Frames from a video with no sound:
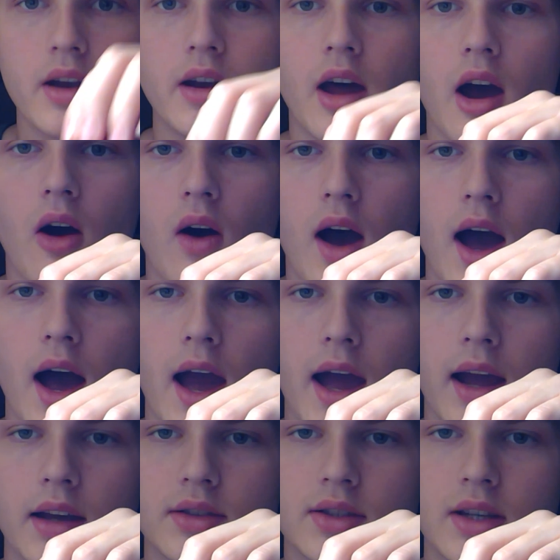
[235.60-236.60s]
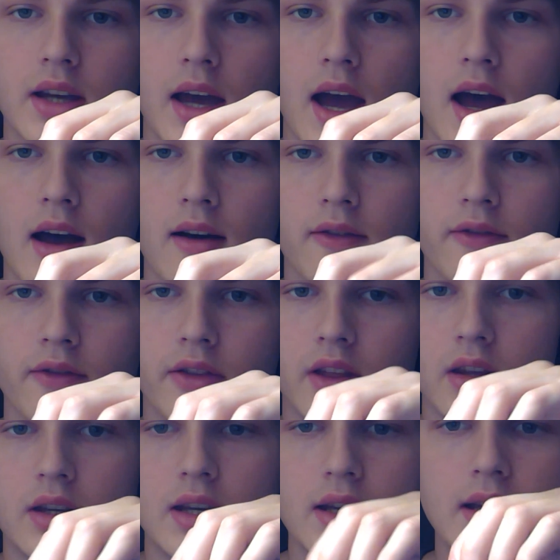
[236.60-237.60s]
Now I actually have
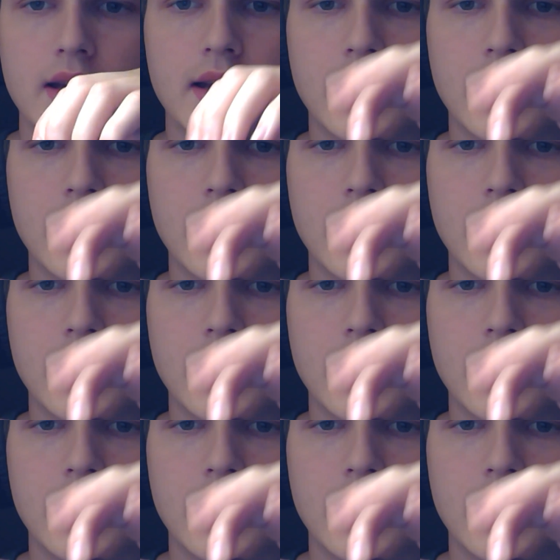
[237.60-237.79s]
the